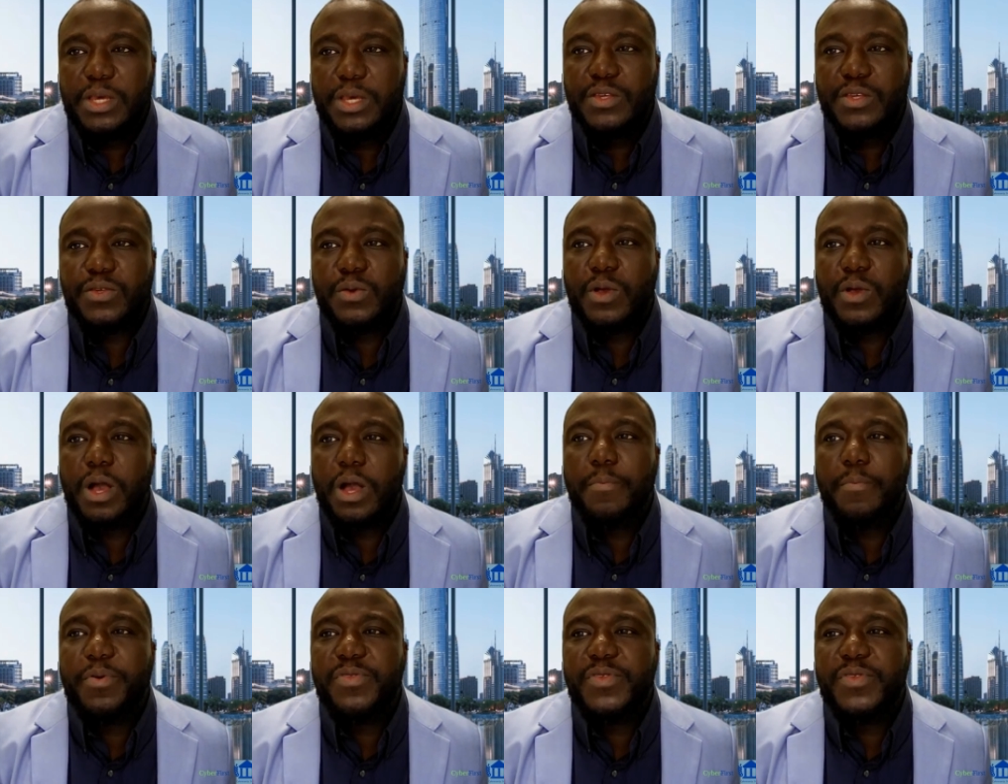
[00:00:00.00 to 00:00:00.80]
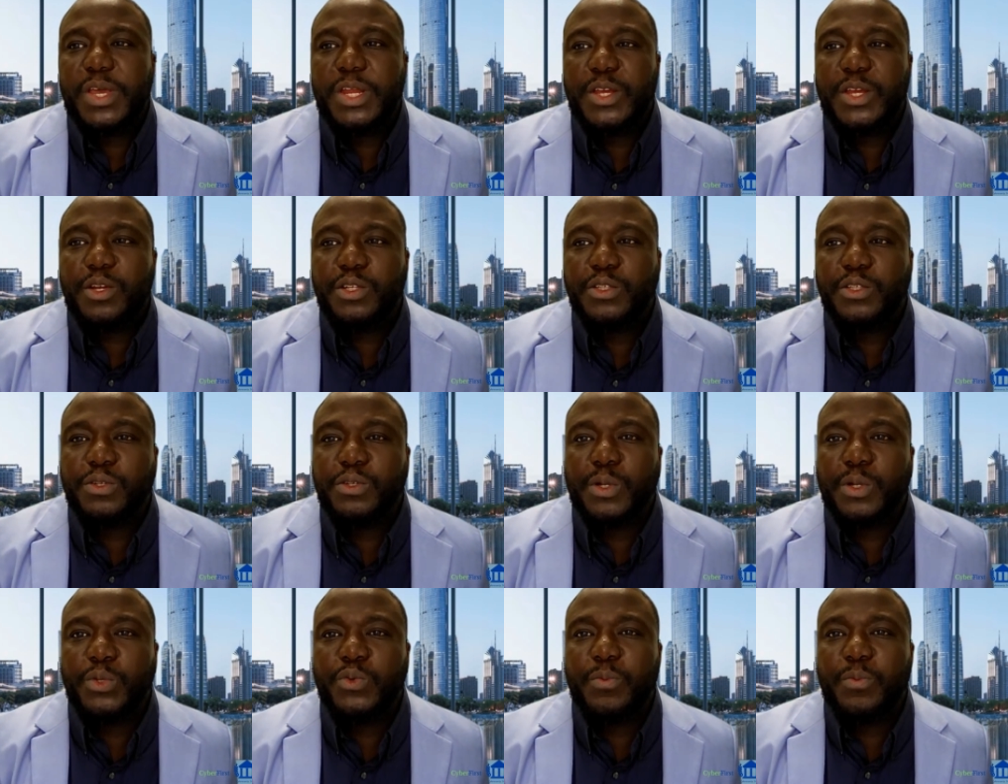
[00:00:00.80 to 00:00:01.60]
So compensating
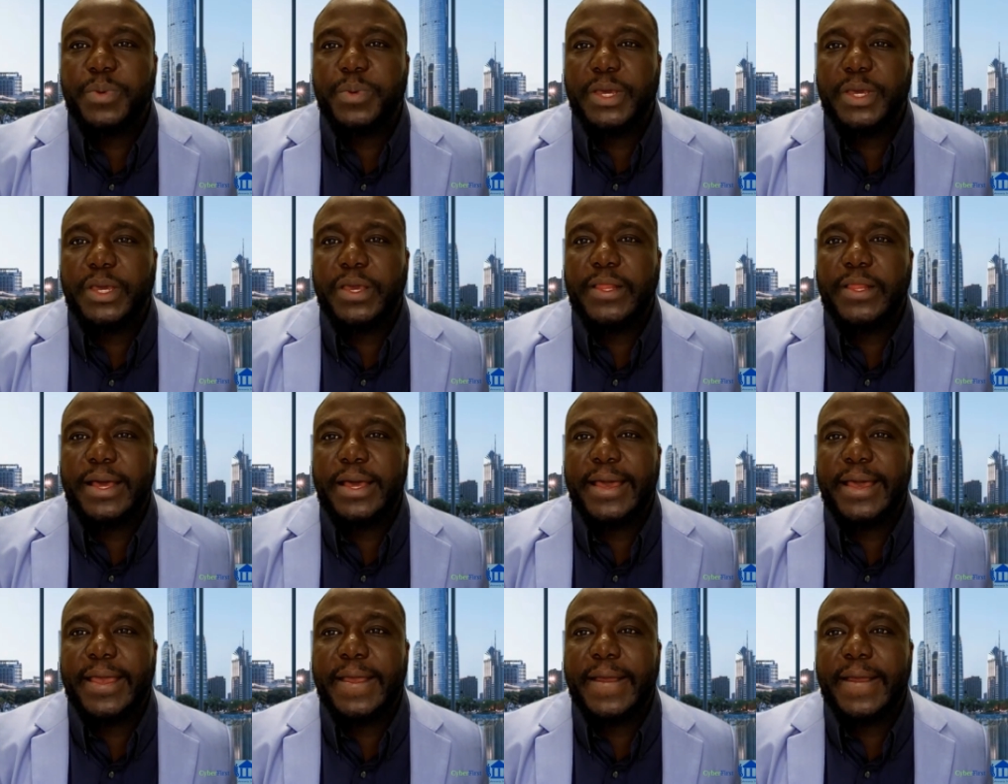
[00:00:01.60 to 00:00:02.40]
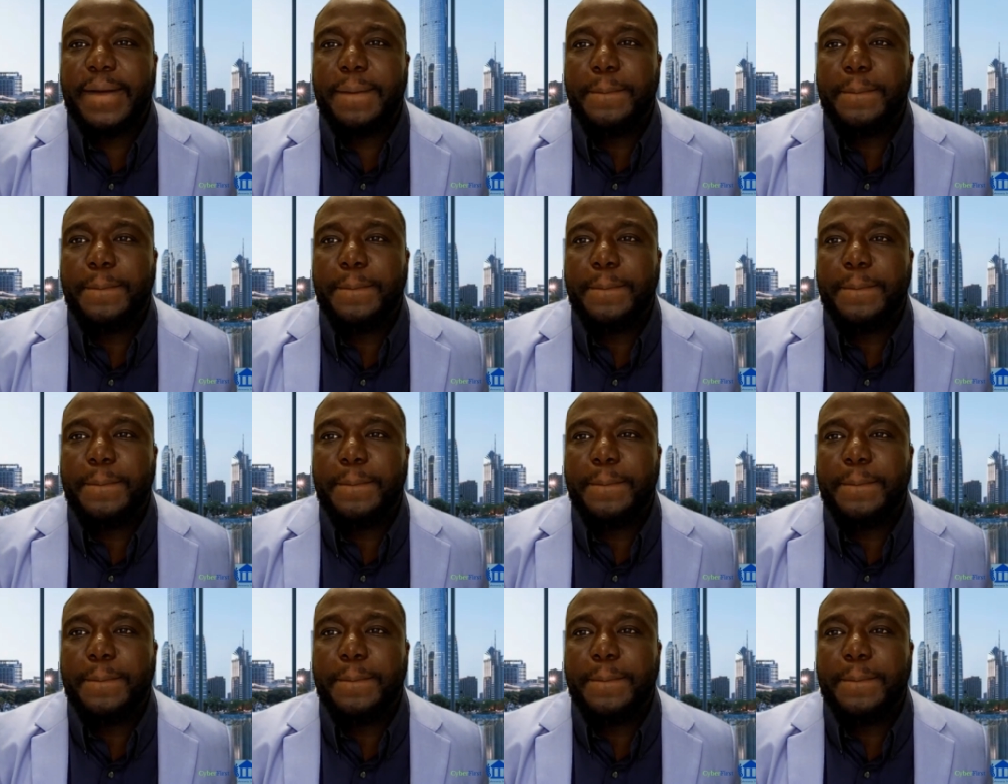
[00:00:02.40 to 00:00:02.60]
controls would be like,